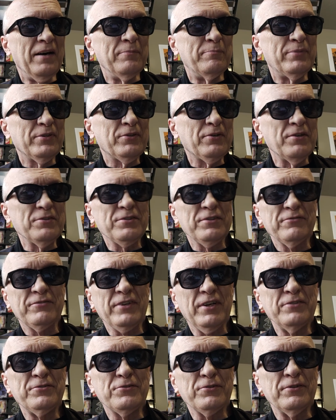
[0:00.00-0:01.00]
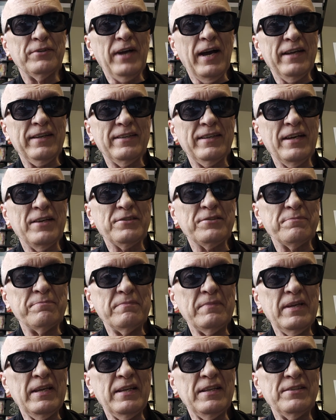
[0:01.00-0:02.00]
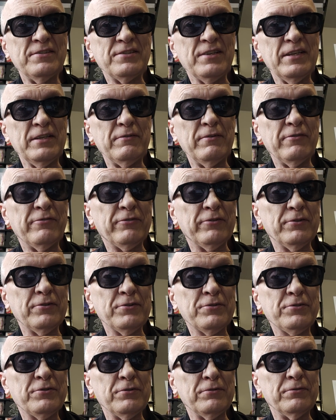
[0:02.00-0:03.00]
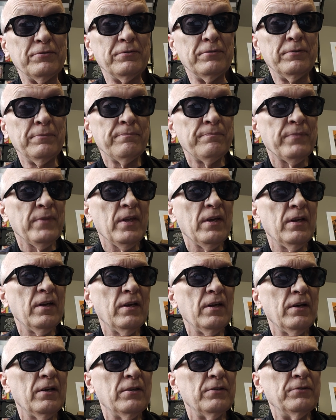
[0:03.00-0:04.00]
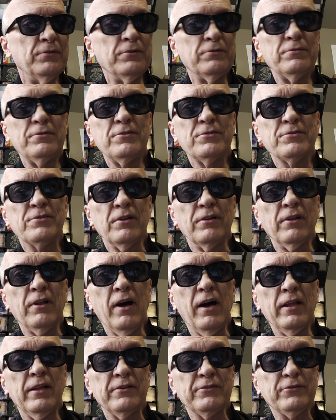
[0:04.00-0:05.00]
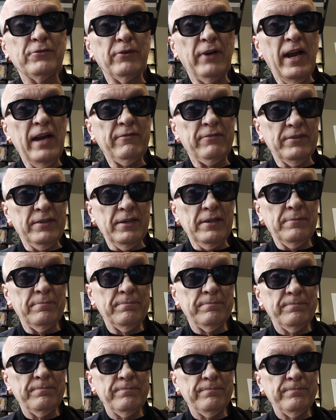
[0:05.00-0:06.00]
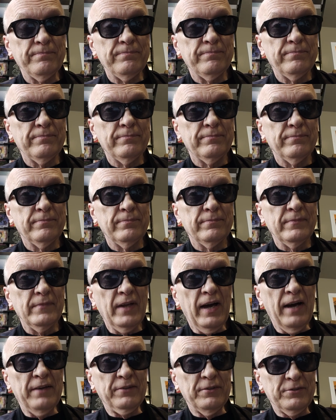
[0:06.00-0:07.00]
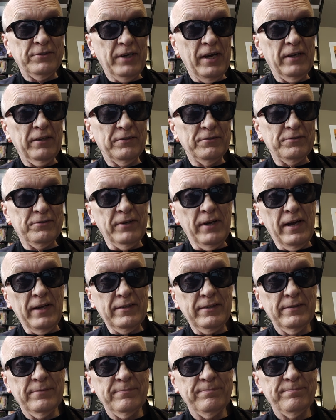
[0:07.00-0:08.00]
Progressive country, I guess, means that he refers to Newton's law of gravity on the title track.